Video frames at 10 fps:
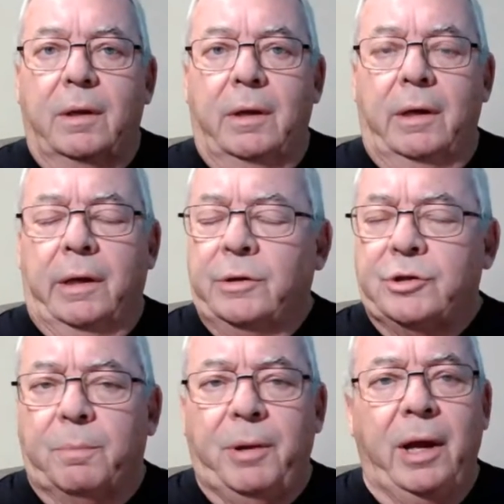in
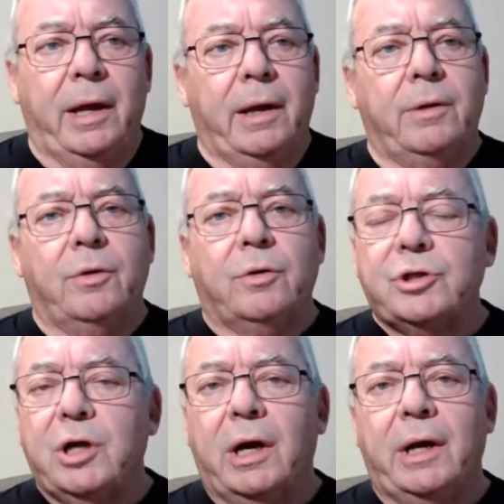Japan or
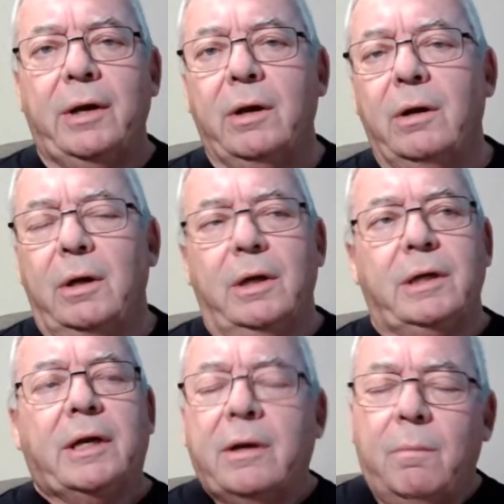China,
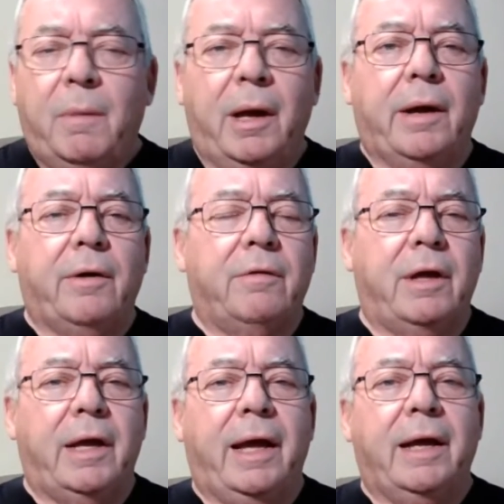didn't matter.
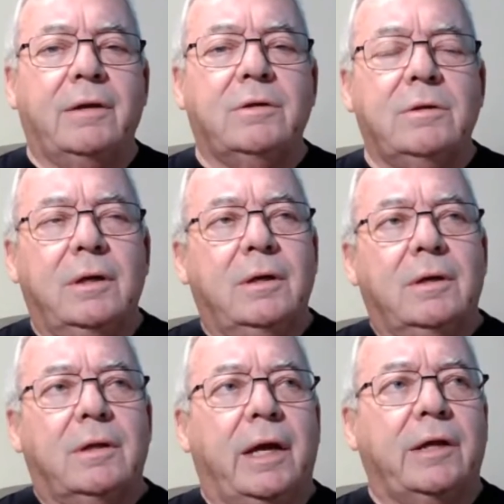They had
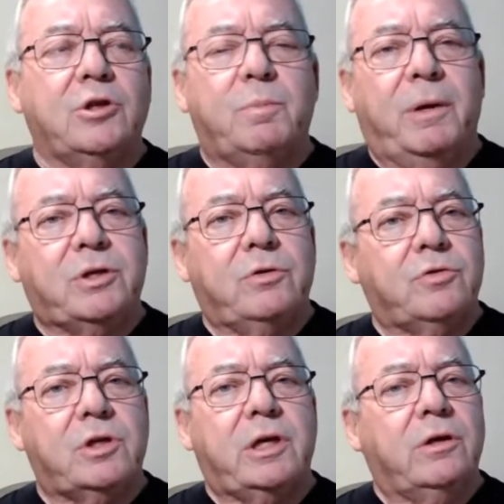they had special
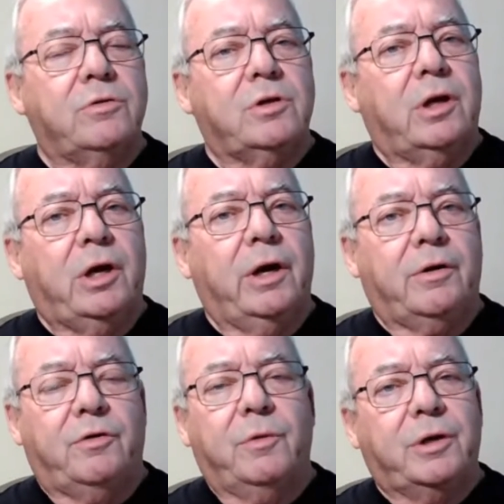skills and
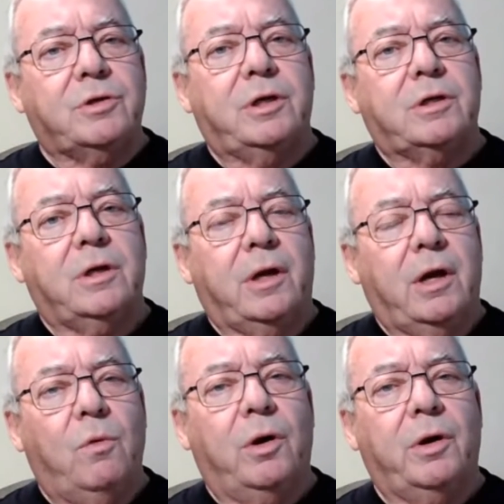characteristics that I
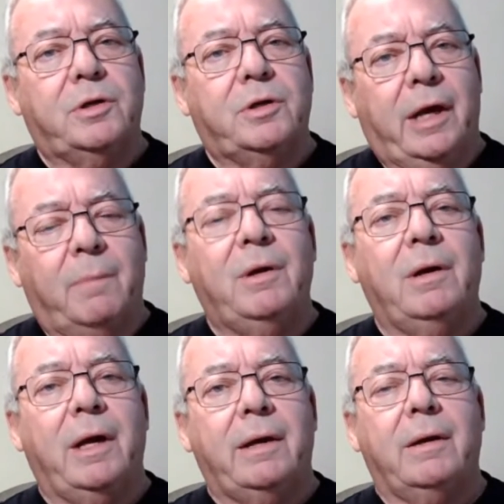wanted to
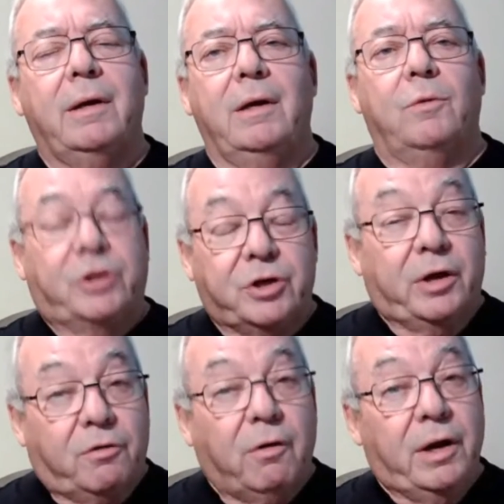emulate, which
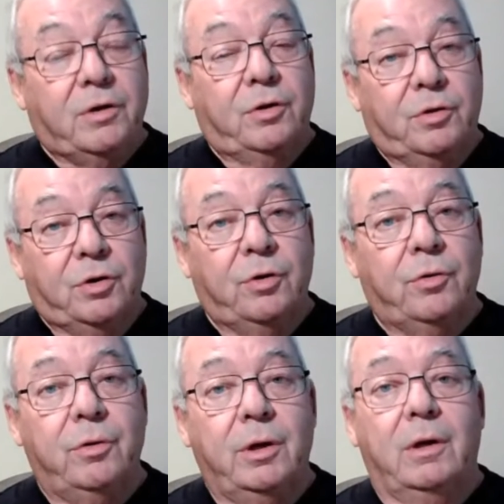I tried to
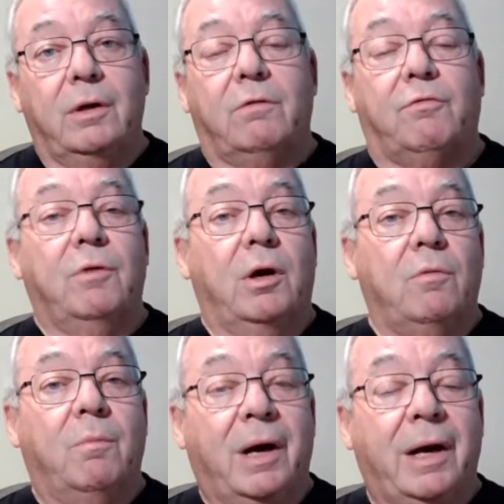do
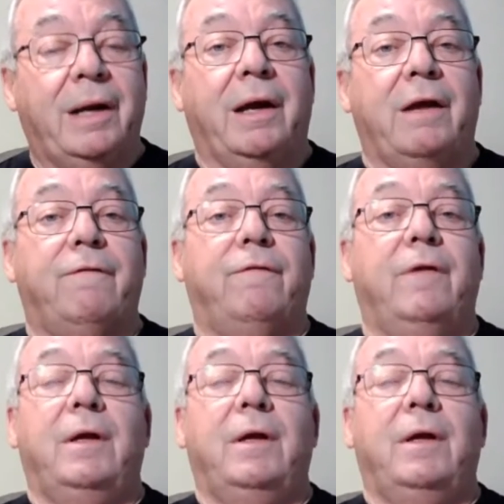throughout my life.